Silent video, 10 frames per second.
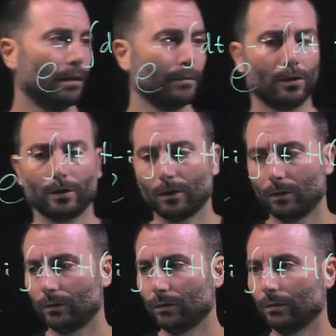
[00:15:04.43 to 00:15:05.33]
because I
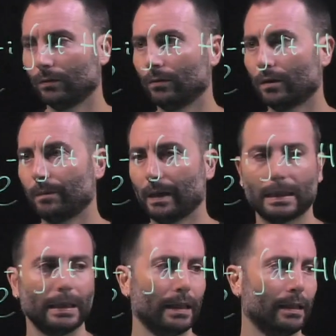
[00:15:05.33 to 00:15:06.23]
want to express
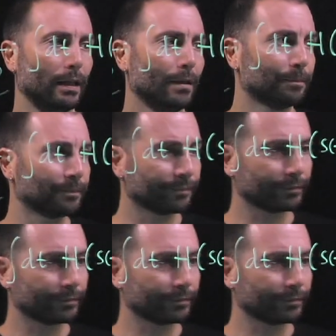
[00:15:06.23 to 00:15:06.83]
the idea.